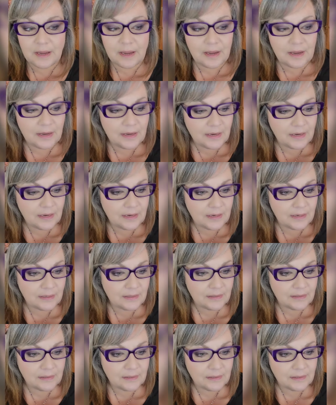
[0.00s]

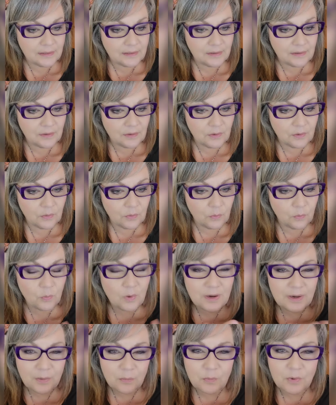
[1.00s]
and
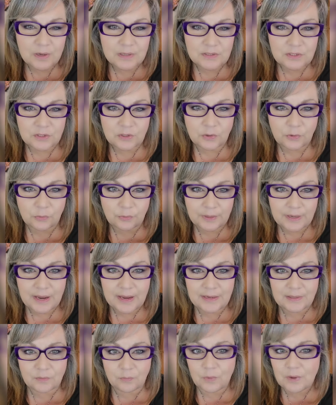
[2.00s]
what I want to create,